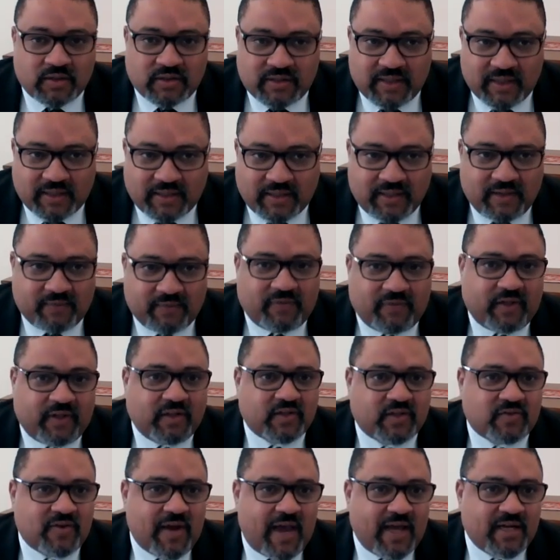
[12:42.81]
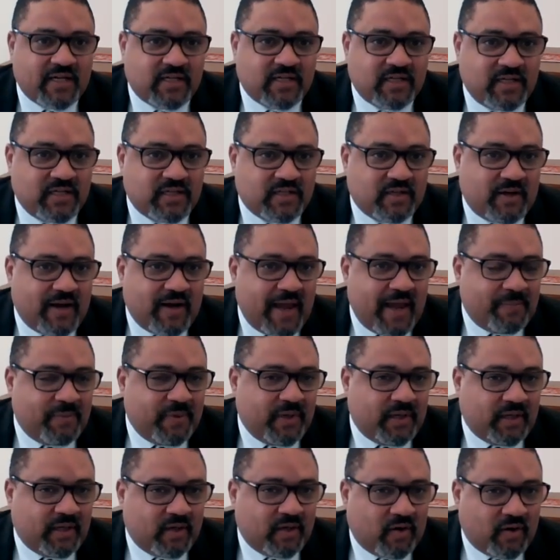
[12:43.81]
significant tragedies that are
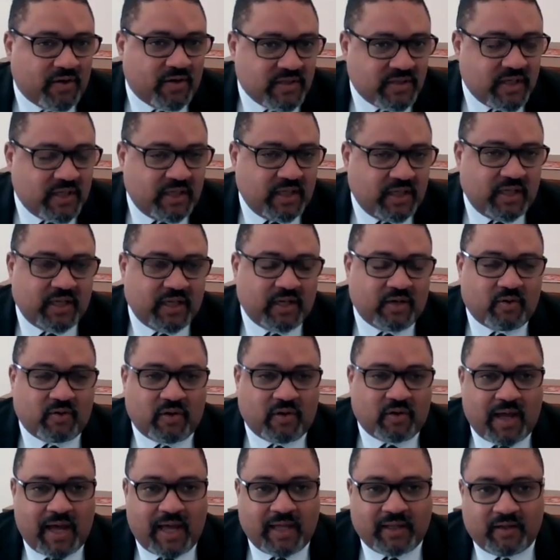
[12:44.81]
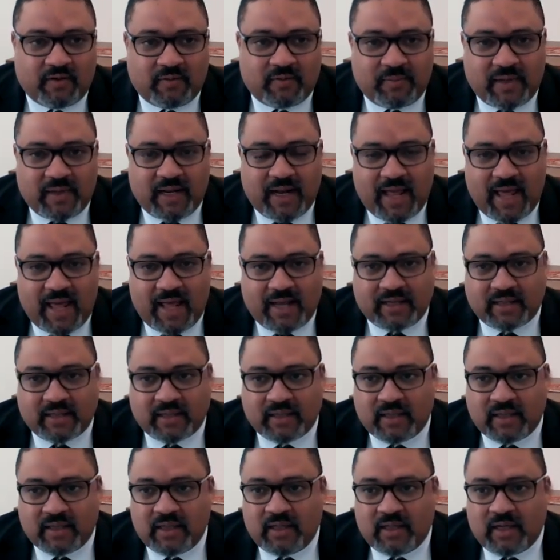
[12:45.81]
happening in our city and on the island of
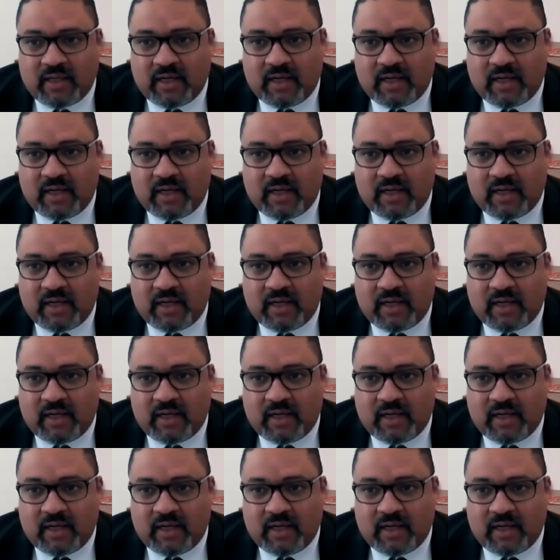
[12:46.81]
Manhattan,